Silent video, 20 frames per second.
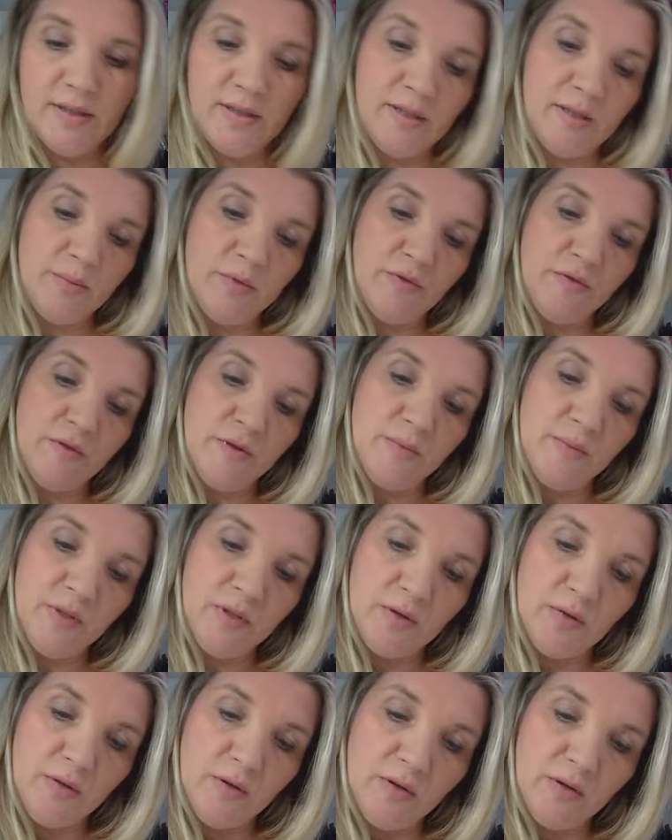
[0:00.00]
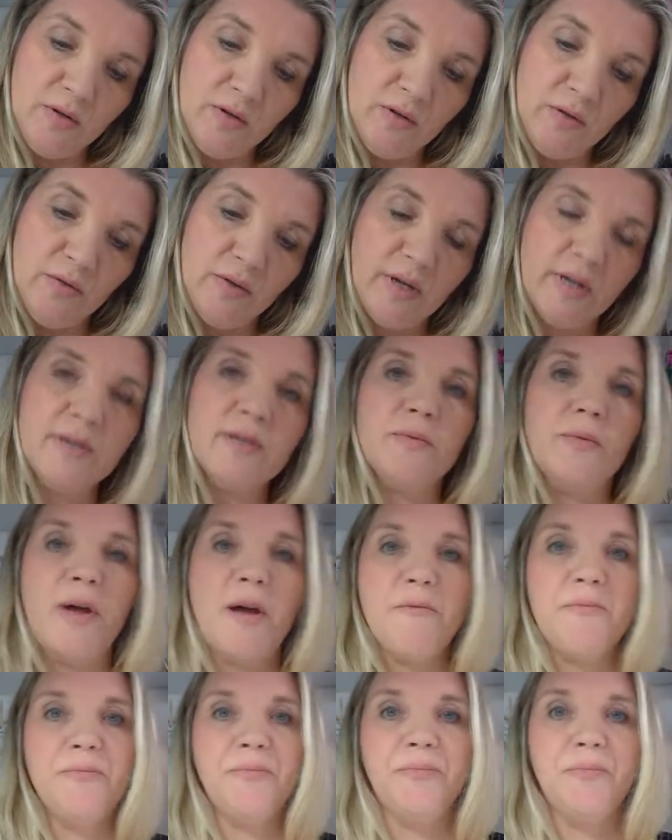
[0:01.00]
some of them, so you could do that as
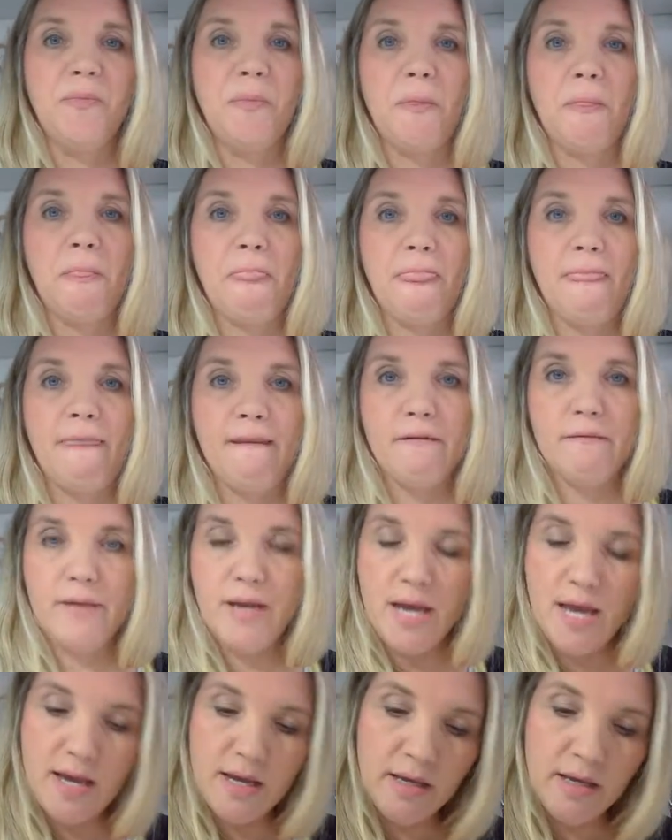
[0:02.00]
well. Okay,